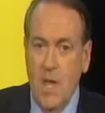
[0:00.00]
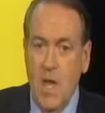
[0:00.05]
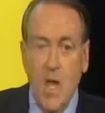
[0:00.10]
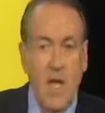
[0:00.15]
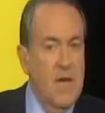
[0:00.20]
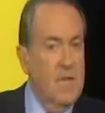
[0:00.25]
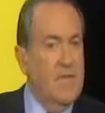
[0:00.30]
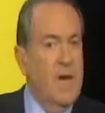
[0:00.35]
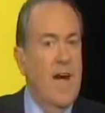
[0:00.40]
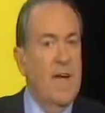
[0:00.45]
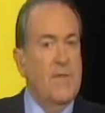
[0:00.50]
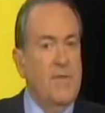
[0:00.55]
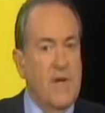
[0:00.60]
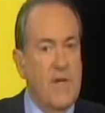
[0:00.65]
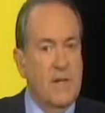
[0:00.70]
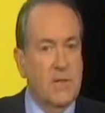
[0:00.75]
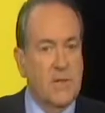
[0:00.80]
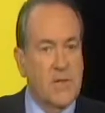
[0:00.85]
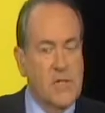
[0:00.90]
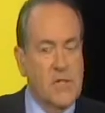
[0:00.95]
If I
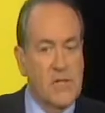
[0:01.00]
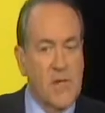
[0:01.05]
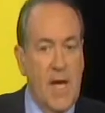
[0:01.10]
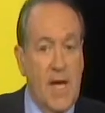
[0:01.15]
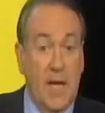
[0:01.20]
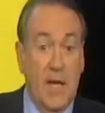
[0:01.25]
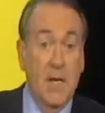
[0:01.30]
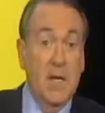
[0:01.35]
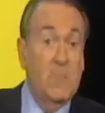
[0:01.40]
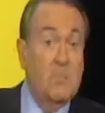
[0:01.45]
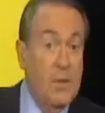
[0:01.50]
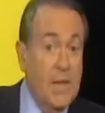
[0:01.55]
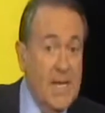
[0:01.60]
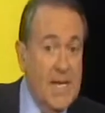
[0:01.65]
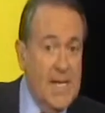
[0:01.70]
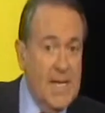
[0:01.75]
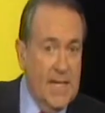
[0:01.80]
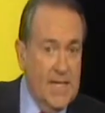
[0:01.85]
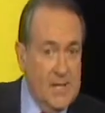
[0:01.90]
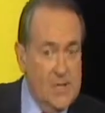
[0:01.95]
failed to say,
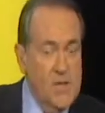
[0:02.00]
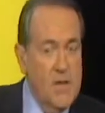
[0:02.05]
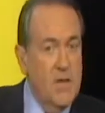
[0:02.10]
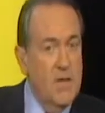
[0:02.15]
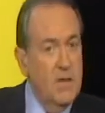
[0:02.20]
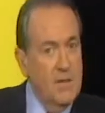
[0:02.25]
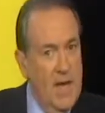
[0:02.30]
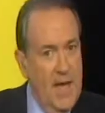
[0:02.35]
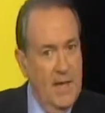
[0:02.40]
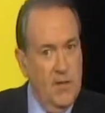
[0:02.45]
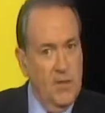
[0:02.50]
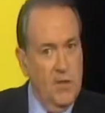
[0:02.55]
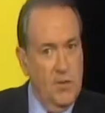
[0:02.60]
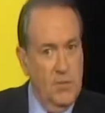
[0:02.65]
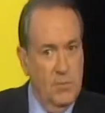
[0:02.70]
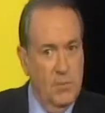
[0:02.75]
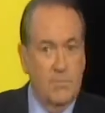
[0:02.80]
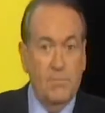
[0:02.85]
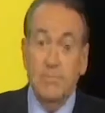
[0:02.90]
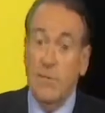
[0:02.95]
please, thank you,
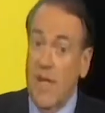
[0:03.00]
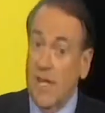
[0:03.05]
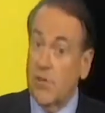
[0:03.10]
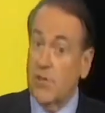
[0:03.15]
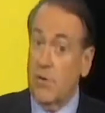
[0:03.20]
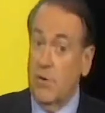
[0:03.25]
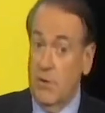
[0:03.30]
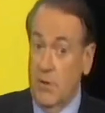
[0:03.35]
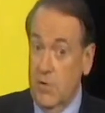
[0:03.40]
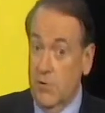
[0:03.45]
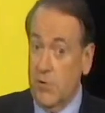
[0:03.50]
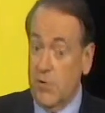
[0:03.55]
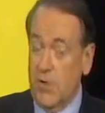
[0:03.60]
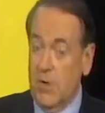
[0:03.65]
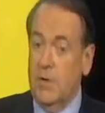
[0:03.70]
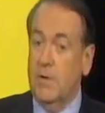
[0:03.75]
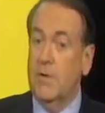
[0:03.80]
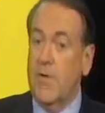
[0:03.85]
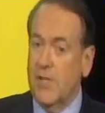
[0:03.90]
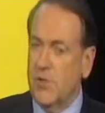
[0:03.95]
yes sir, no sir,
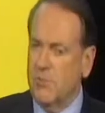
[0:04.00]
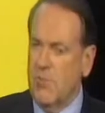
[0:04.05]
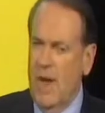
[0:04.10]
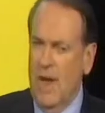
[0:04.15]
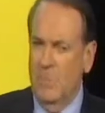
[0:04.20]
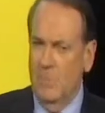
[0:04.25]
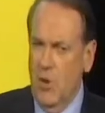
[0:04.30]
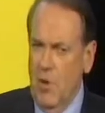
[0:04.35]
yes ma'am, no